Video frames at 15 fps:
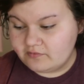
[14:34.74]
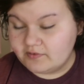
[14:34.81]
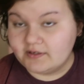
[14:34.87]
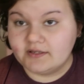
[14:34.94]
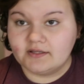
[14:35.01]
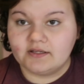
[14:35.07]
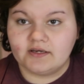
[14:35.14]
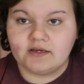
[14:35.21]

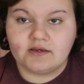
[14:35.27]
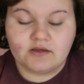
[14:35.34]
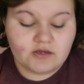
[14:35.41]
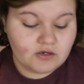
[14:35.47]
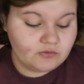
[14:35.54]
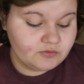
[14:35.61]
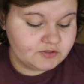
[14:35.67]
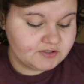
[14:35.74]
Vanilla,
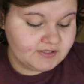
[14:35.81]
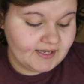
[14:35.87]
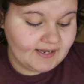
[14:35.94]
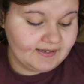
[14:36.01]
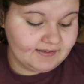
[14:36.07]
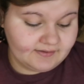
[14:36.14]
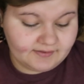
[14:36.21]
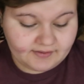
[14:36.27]
which
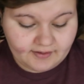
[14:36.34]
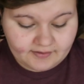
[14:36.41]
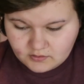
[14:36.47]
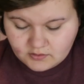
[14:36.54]
that is.